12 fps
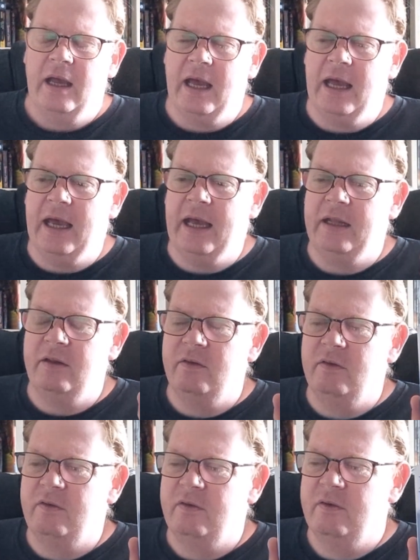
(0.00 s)

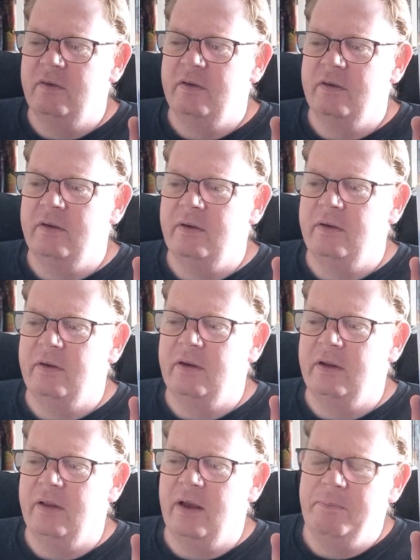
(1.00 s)
And
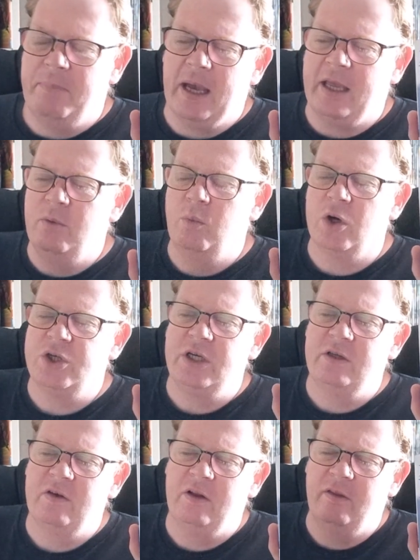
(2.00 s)
back in
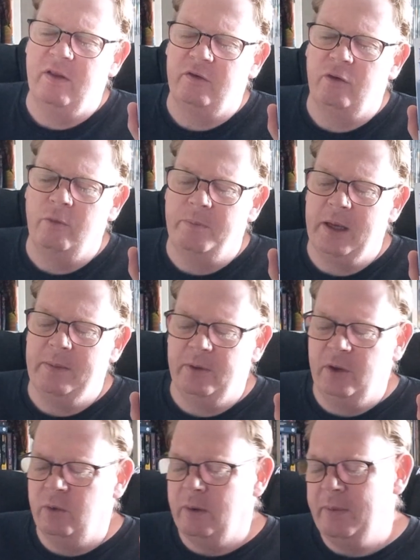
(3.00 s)
Washington, the two
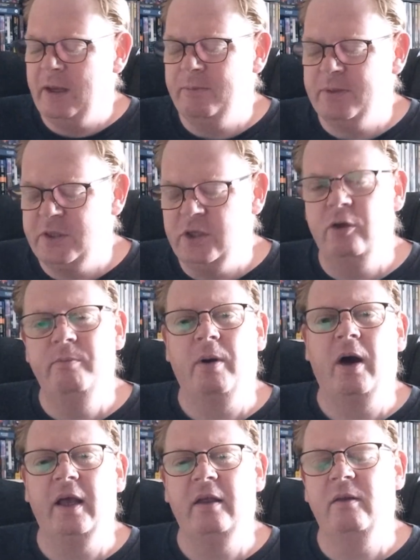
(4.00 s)
people who are being pursued
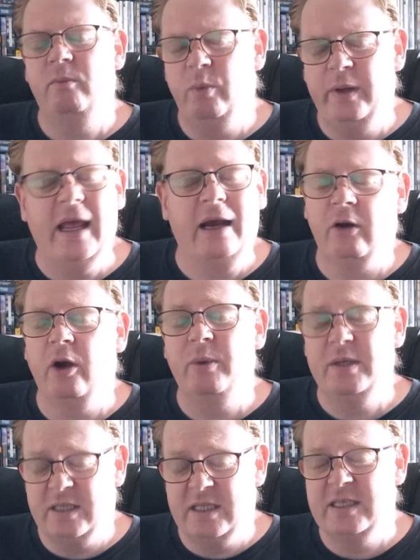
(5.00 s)
by, we now know
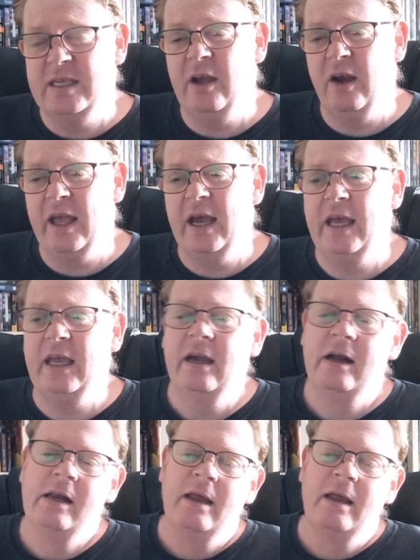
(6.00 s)
is the CIA,